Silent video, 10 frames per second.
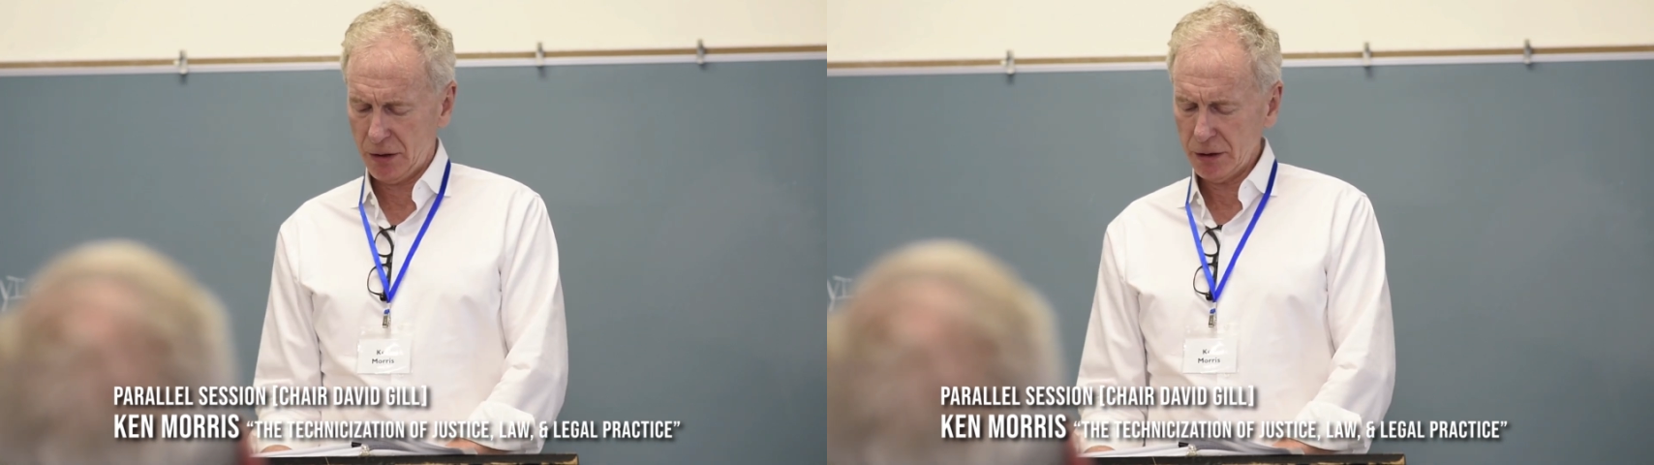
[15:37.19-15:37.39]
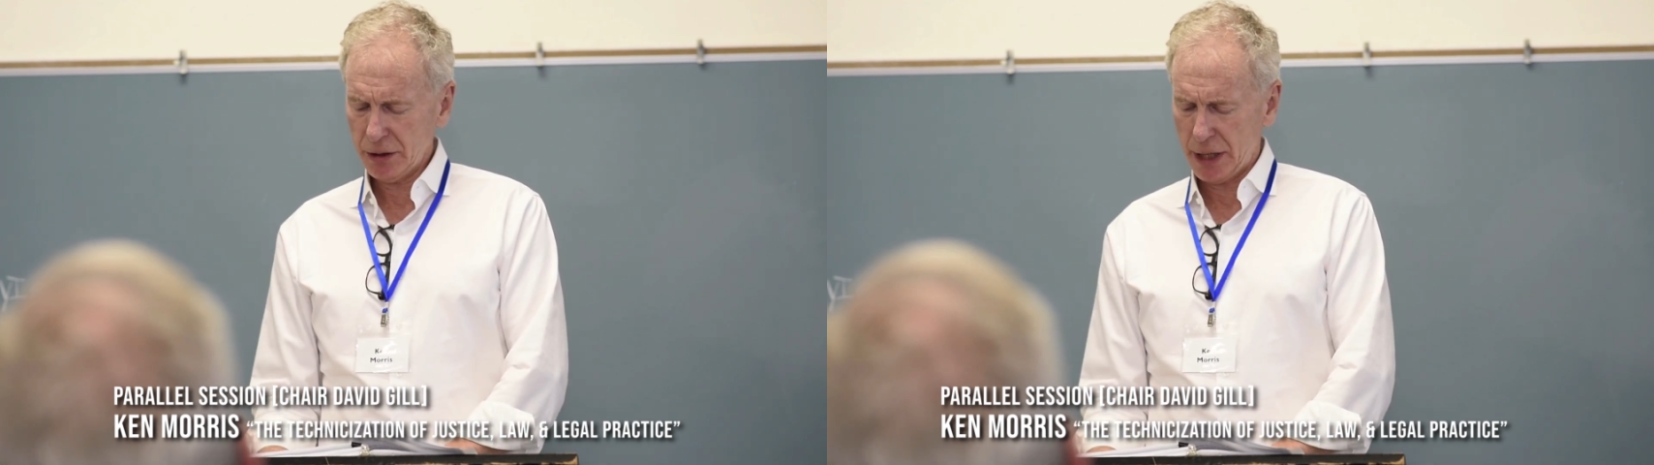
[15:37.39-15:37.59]

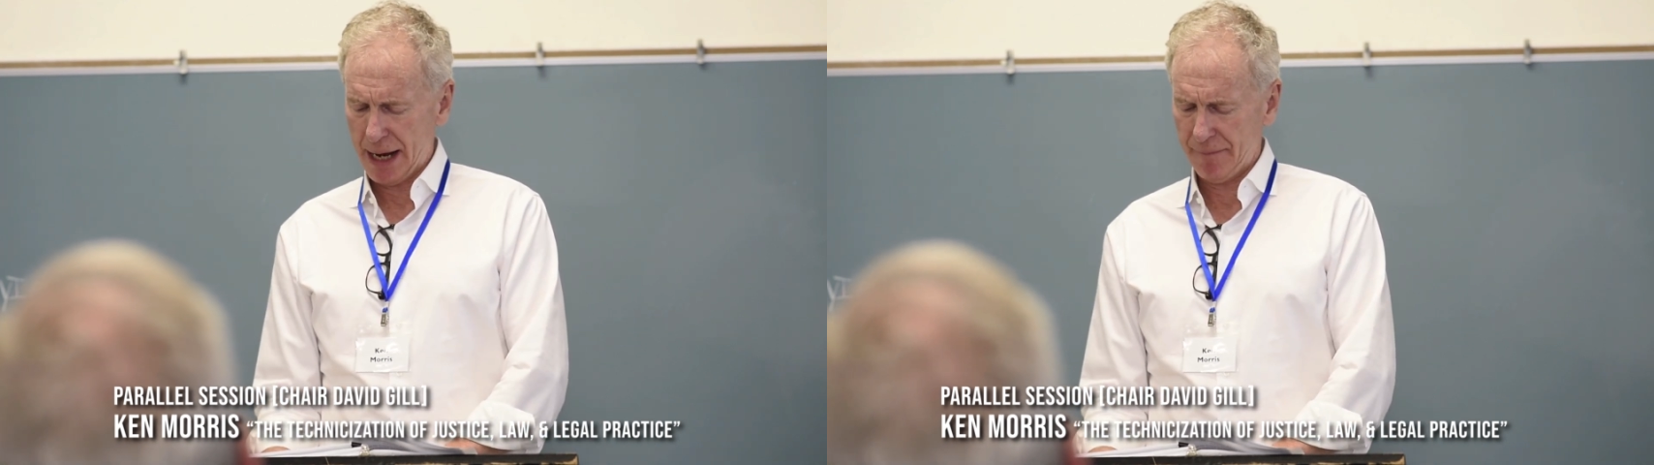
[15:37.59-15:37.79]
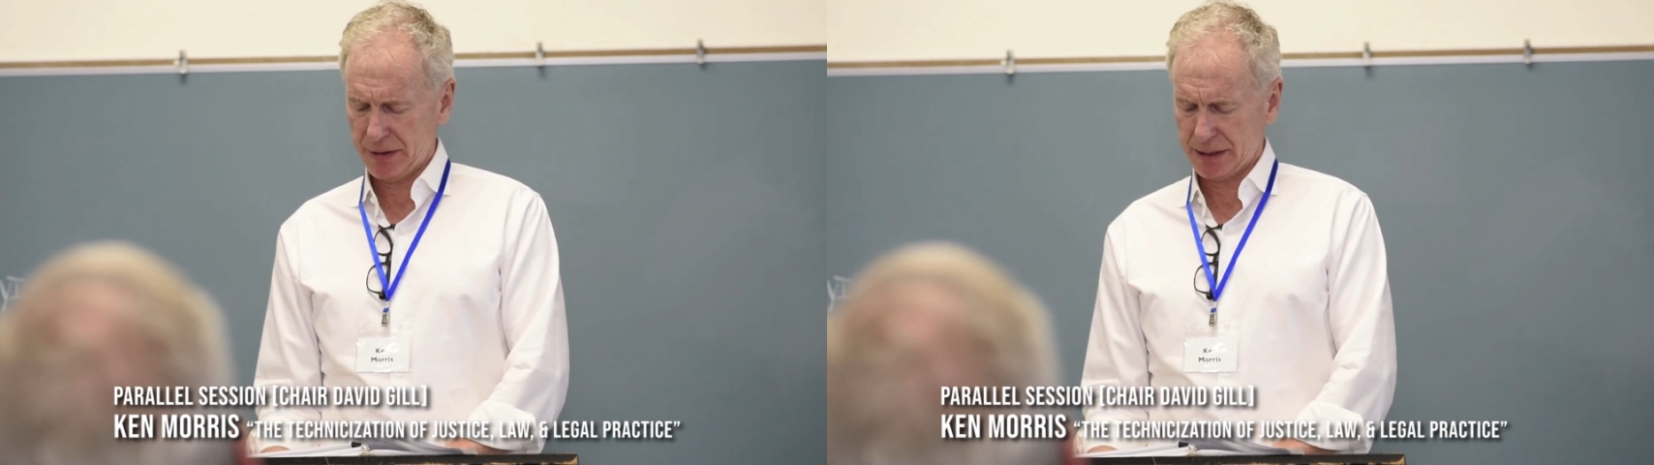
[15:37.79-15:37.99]
earlier
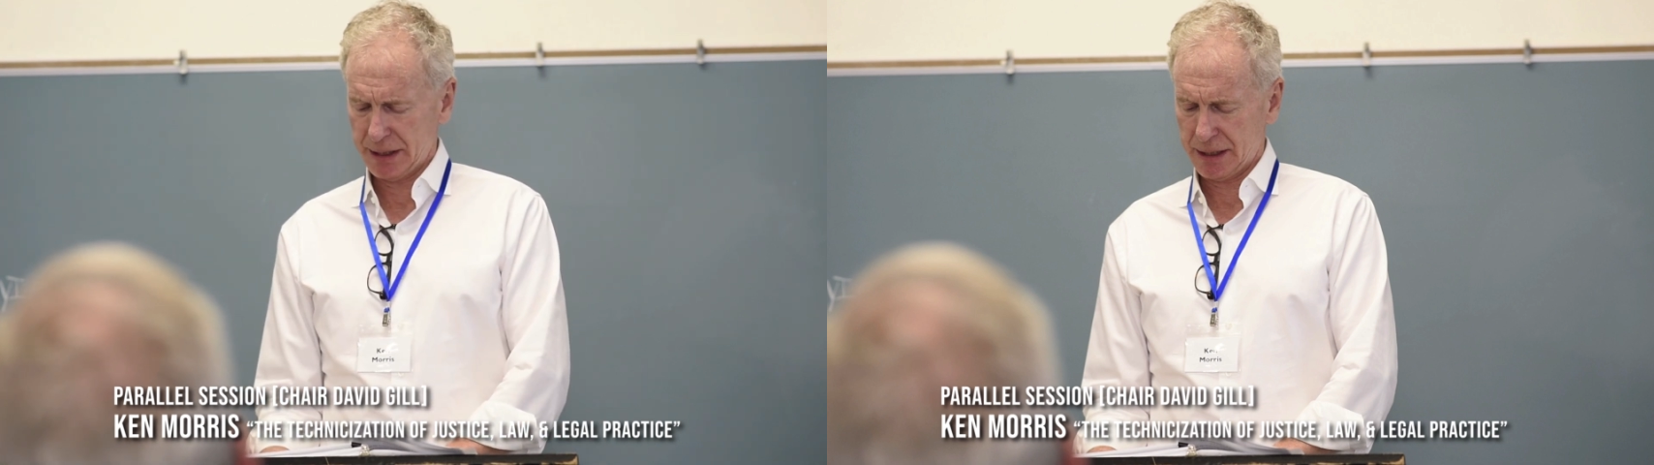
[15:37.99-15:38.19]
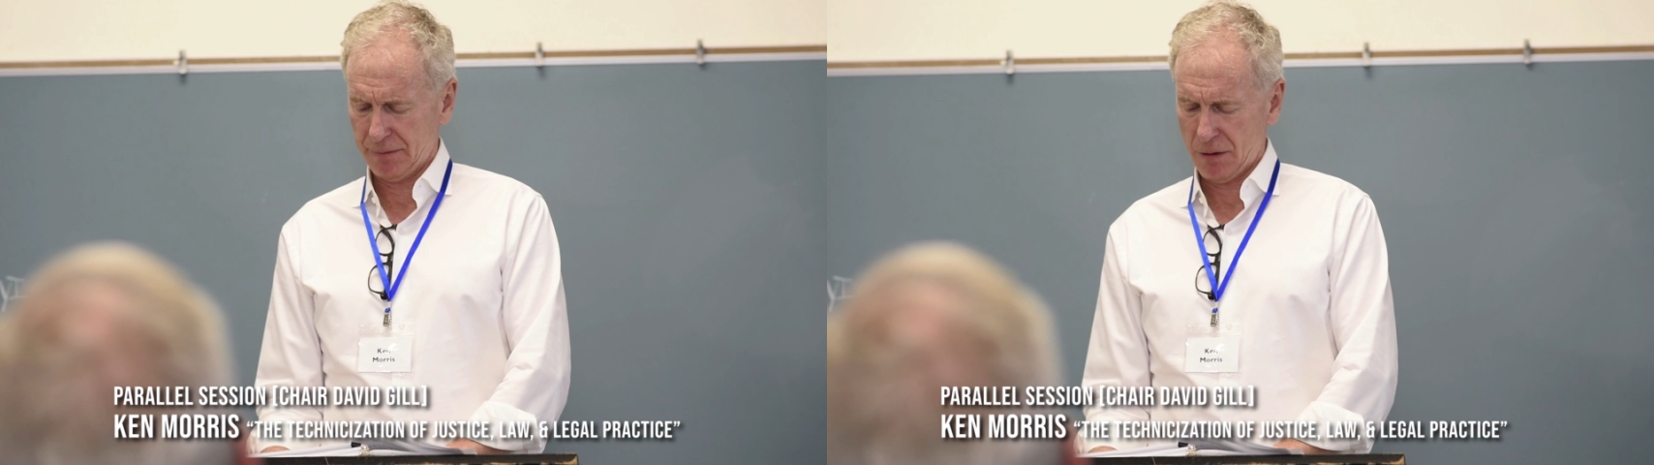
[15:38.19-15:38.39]

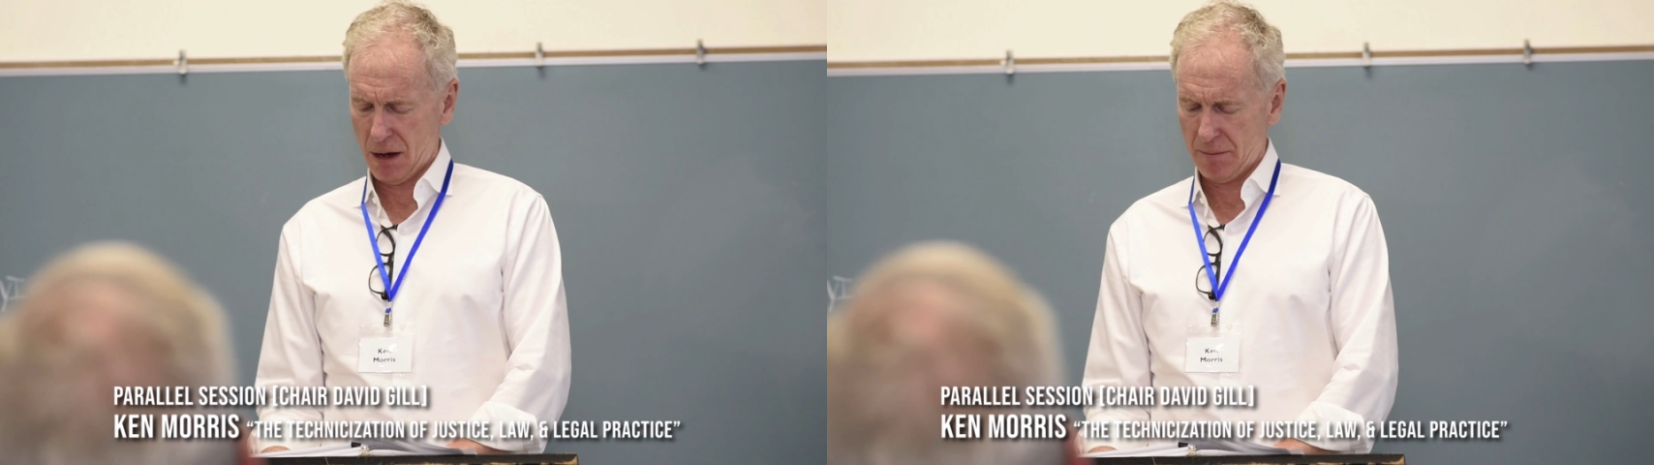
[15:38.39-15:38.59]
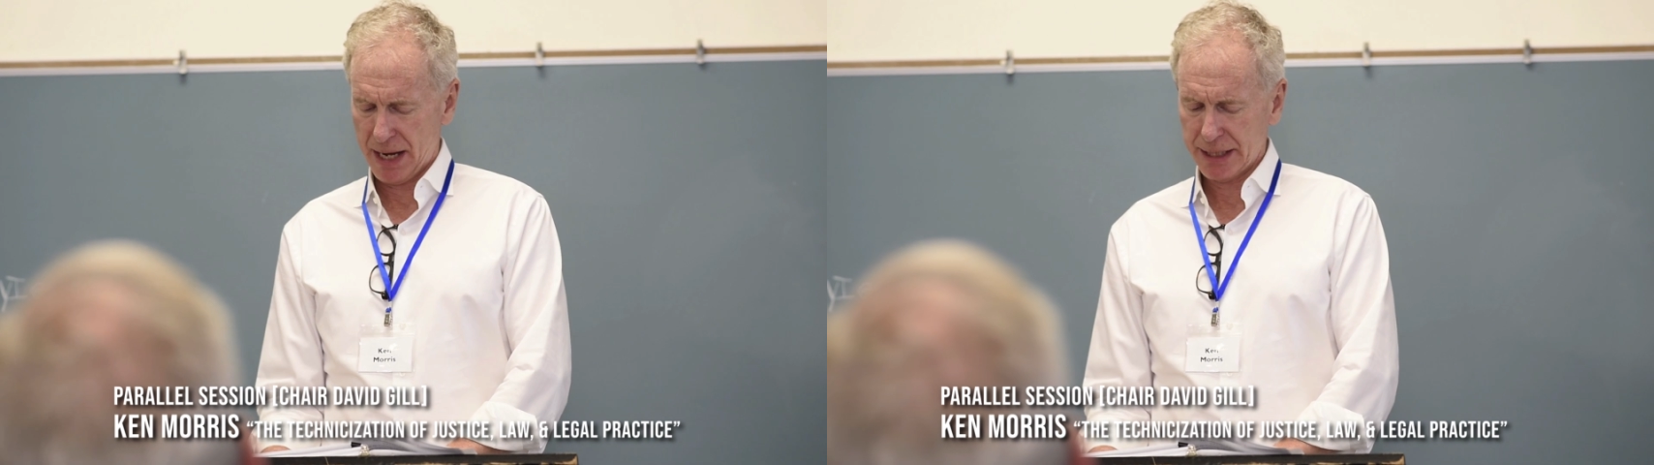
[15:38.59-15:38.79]
emphasis of
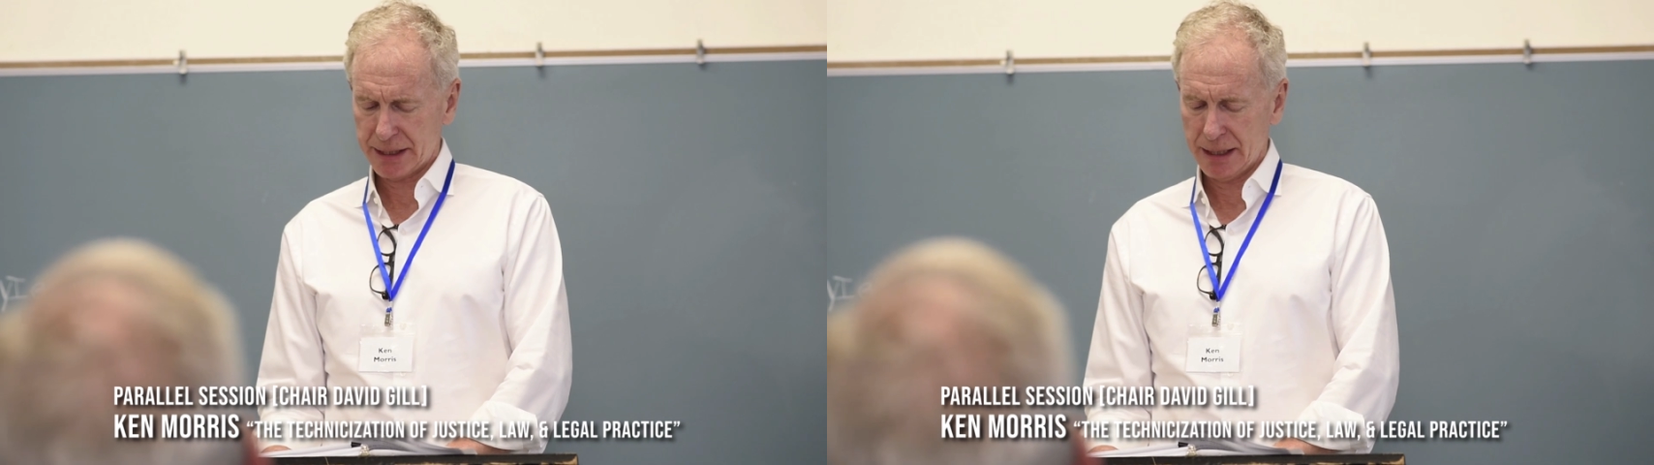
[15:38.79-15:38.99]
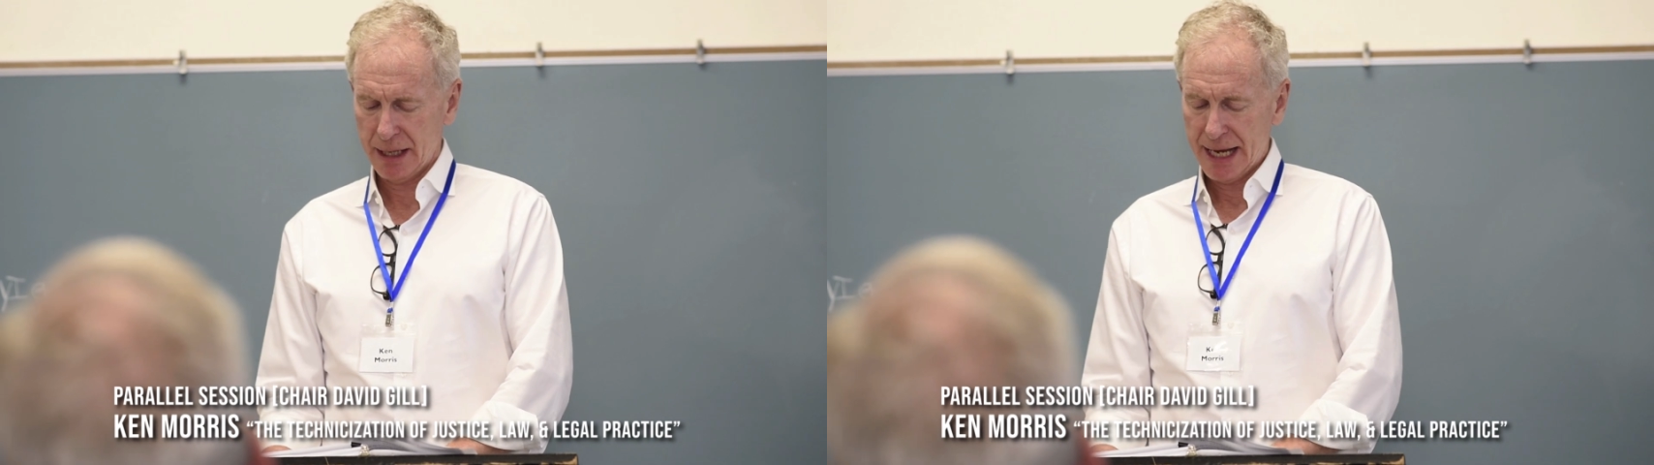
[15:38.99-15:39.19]
law based